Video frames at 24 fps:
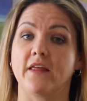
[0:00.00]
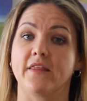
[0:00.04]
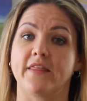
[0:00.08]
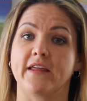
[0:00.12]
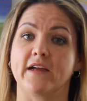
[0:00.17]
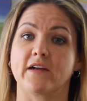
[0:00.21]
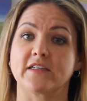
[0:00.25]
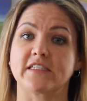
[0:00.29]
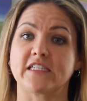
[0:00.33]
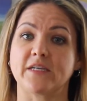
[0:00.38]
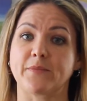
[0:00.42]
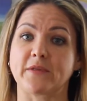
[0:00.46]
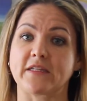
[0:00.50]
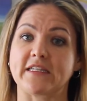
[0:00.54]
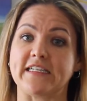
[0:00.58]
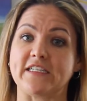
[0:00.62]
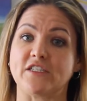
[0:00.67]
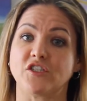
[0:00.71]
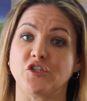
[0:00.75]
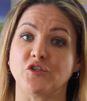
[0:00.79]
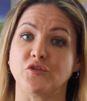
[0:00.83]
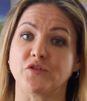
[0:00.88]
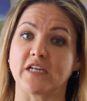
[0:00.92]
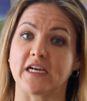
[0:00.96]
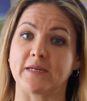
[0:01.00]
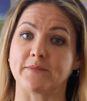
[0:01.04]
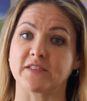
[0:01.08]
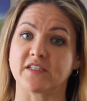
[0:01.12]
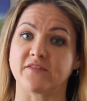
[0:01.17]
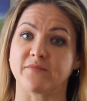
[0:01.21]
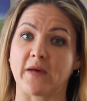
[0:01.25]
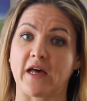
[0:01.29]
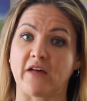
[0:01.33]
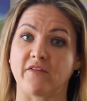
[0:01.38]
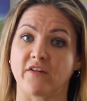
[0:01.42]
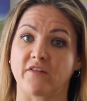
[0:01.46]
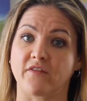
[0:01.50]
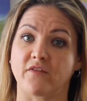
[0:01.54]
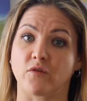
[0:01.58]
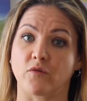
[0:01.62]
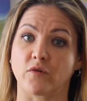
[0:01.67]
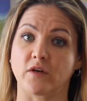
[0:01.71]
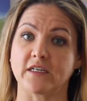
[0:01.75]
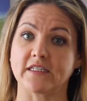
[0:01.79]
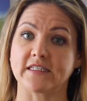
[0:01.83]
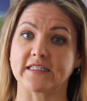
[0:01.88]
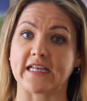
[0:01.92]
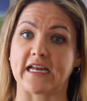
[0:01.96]
There are typically 2 types of pelvic
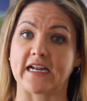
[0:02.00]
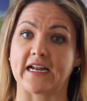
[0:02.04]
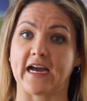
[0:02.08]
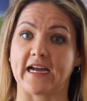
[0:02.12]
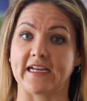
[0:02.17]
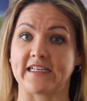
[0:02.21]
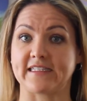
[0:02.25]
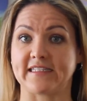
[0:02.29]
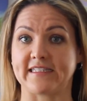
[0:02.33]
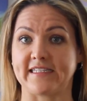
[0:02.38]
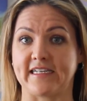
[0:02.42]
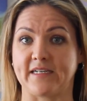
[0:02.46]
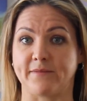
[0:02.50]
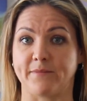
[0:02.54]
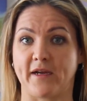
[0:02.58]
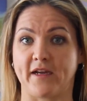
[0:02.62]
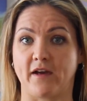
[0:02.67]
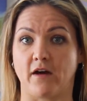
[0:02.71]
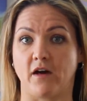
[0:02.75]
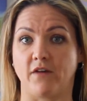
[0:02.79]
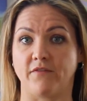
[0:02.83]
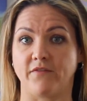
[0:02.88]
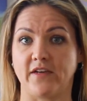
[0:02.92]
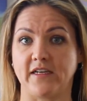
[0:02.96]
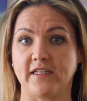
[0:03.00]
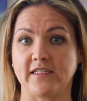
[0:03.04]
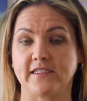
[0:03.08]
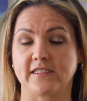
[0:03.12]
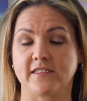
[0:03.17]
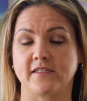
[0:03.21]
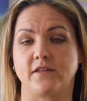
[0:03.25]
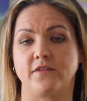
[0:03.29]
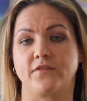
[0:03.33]
floors that I see in my office.